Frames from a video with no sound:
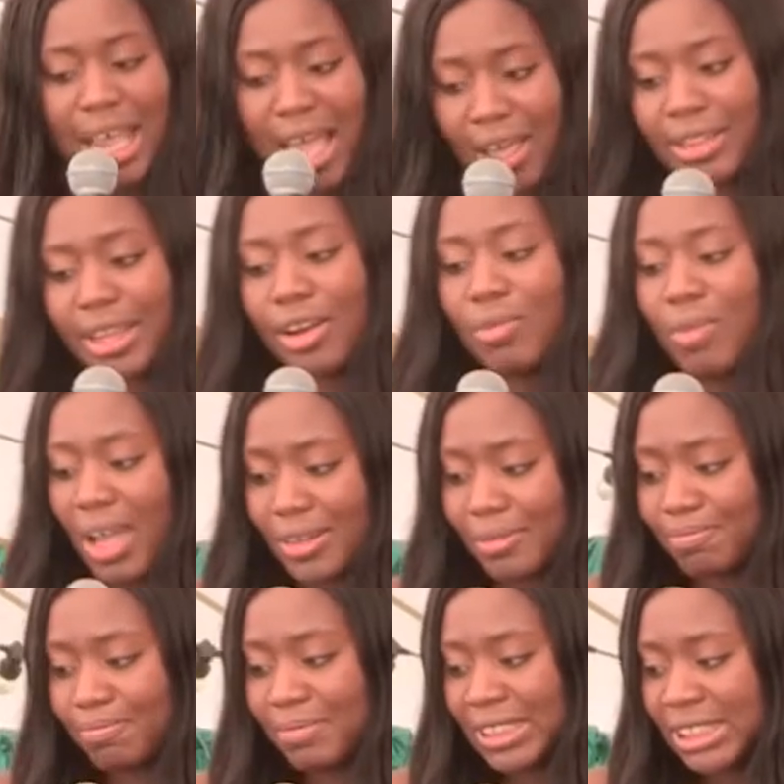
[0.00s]
and how they're
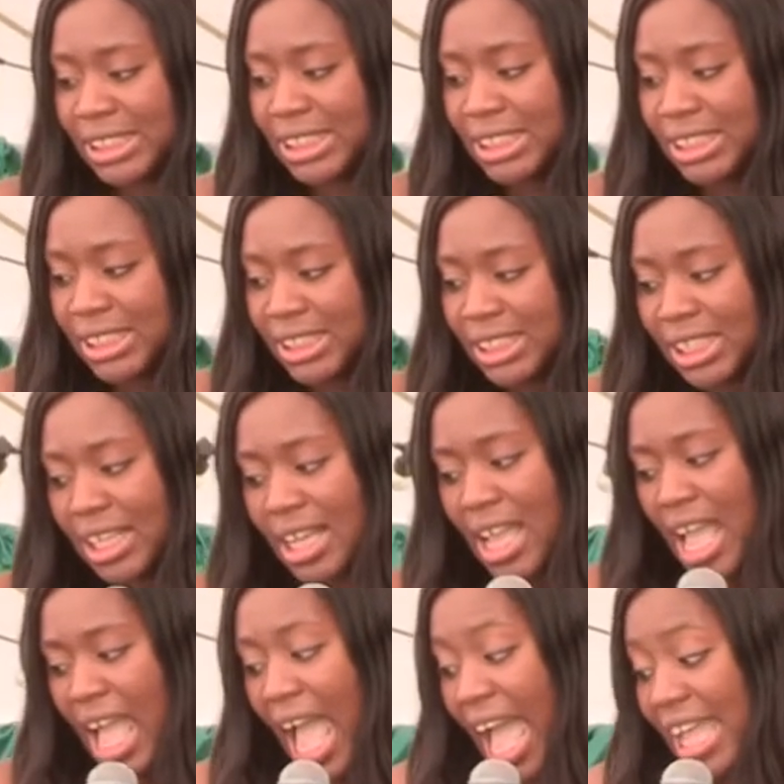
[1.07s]
run.
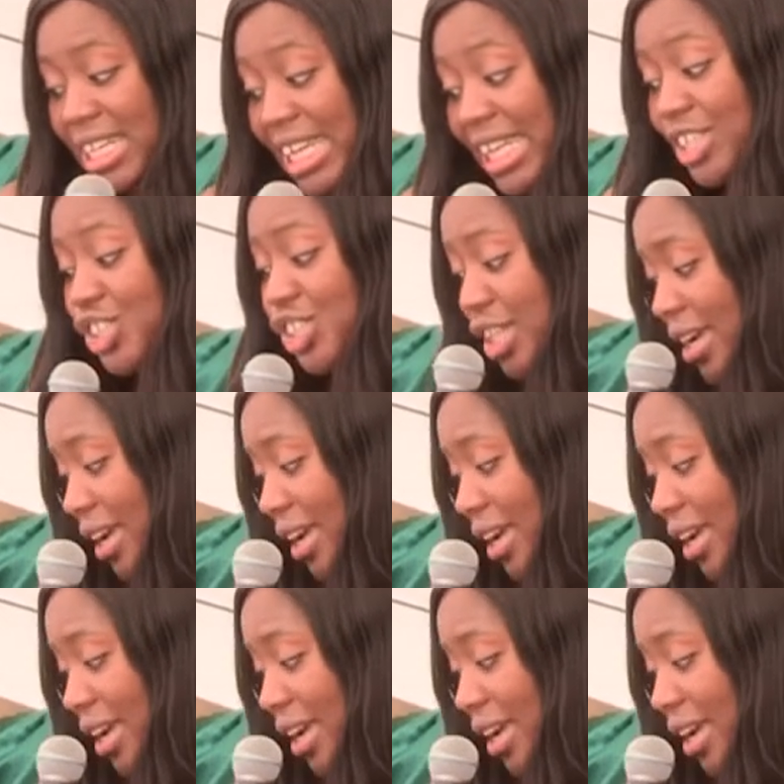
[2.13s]
And each